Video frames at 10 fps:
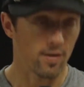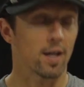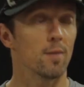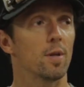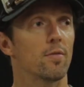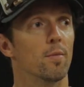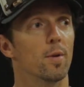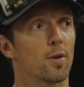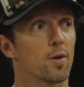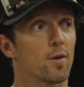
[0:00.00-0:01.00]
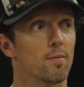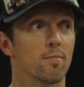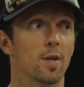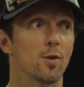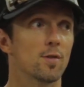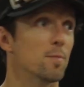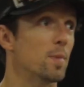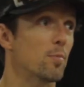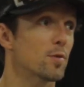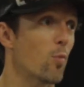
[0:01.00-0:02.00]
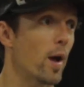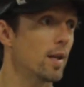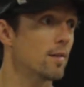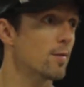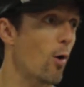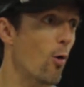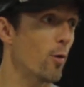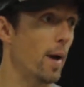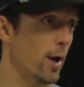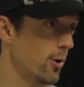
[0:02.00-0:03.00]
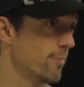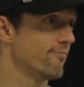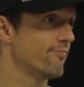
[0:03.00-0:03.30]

if it can be familiar and be used in people's weddings, all the better.